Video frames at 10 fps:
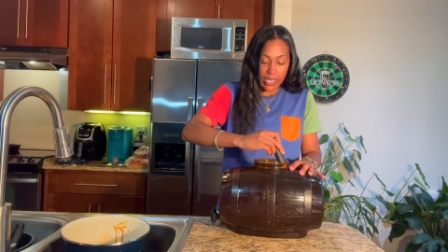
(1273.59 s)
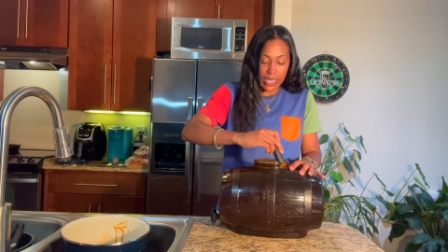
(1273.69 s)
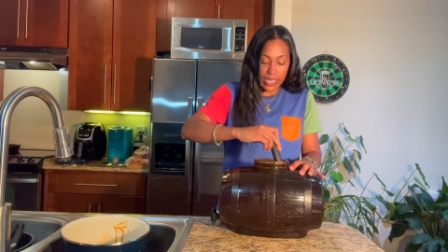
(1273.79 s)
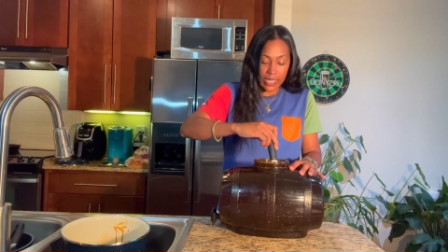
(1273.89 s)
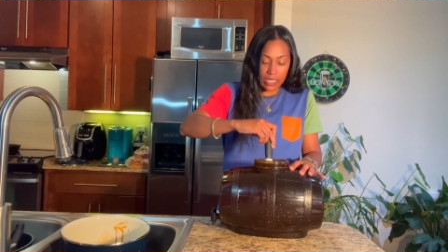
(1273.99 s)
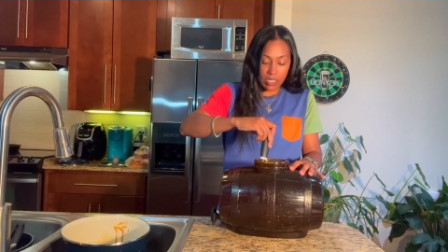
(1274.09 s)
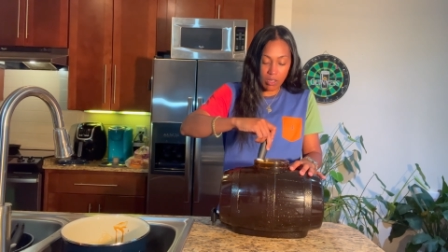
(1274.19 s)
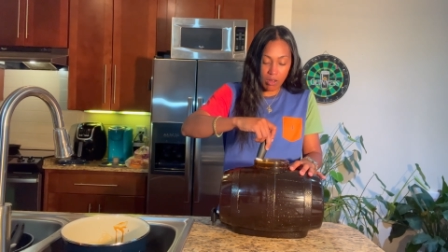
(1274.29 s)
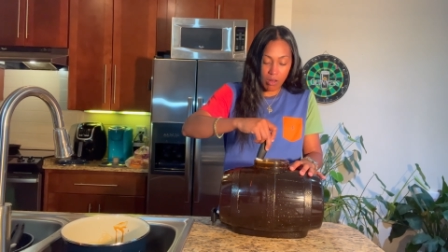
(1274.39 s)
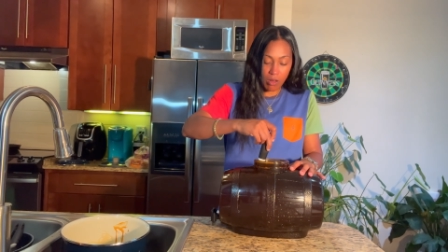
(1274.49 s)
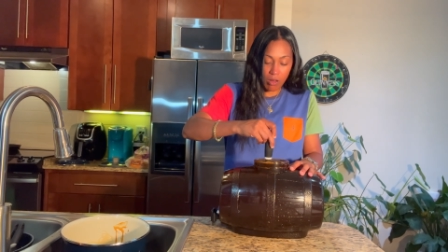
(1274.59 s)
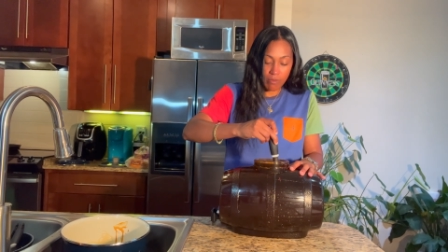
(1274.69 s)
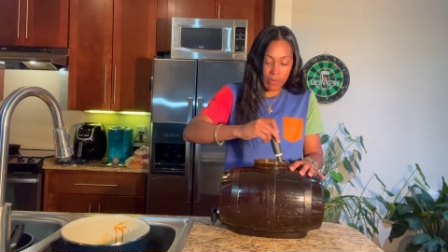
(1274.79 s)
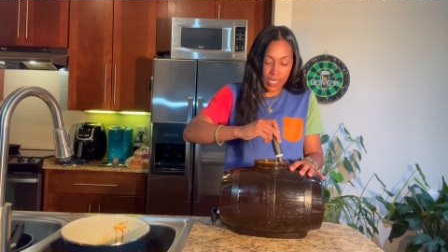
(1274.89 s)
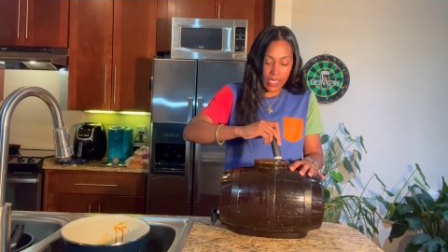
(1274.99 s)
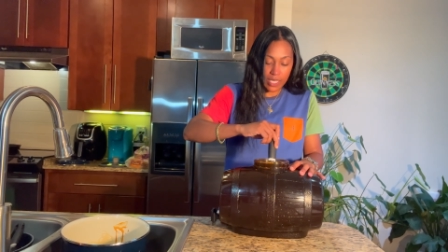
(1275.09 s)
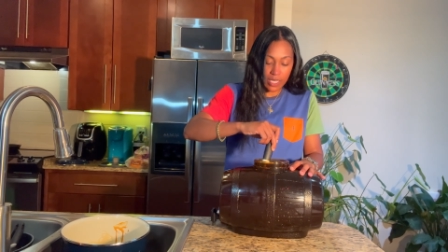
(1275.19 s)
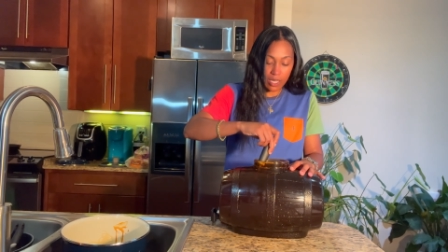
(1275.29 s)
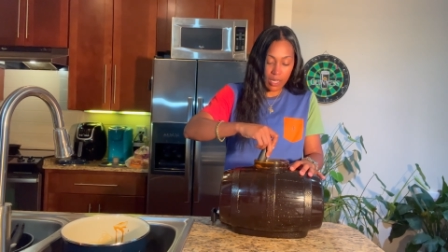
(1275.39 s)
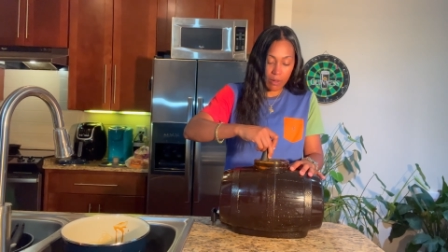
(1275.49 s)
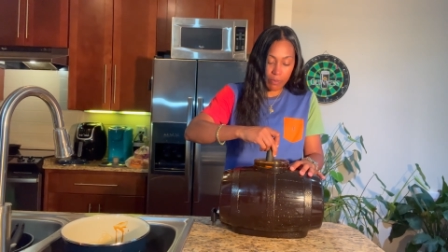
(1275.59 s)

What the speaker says: get this all mixed up.